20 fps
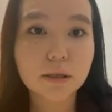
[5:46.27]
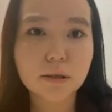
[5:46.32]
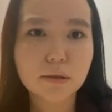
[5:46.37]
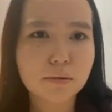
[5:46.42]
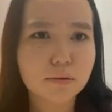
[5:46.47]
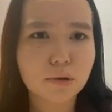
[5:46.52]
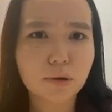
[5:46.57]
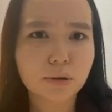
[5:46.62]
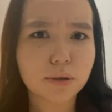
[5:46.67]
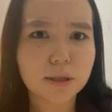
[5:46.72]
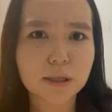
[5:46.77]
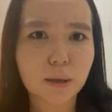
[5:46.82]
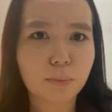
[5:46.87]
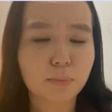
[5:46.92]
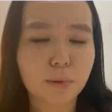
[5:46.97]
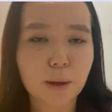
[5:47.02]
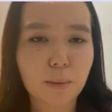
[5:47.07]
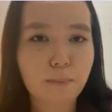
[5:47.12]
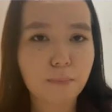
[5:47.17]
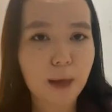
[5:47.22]
not
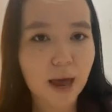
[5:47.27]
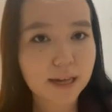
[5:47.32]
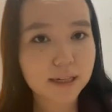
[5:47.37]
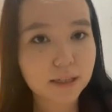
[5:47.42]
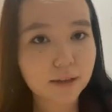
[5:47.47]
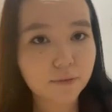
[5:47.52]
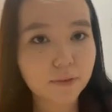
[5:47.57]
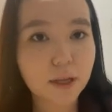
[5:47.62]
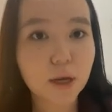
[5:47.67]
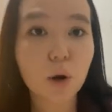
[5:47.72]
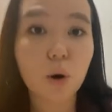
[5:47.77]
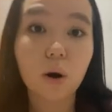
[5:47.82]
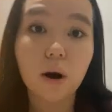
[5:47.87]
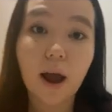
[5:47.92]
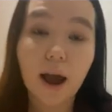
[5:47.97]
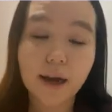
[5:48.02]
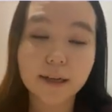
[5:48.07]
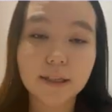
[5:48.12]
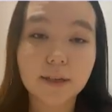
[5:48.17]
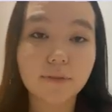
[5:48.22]
simply passively or
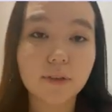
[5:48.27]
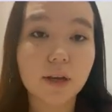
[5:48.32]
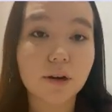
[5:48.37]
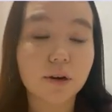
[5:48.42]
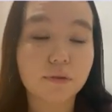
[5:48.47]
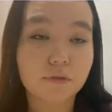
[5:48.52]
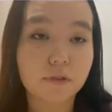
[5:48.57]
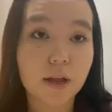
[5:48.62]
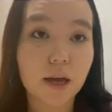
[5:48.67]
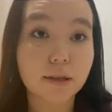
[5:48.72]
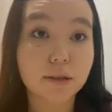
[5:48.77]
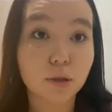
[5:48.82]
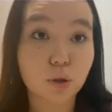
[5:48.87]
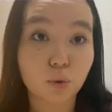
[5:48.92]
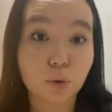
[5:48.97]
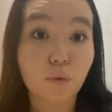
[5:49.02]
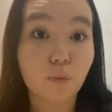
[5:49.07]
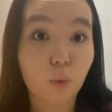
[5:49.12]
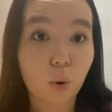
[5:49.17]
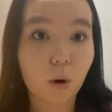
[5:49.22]
actively reflect to
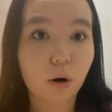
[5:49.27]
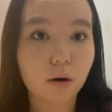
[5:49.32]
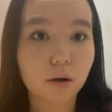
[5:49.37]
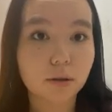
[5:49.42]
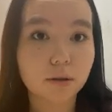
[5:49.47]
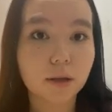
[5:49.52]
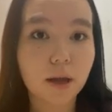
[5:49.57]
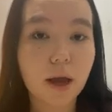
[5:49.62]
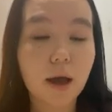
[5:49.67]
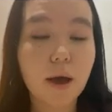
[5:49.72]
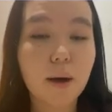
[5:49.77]
the world,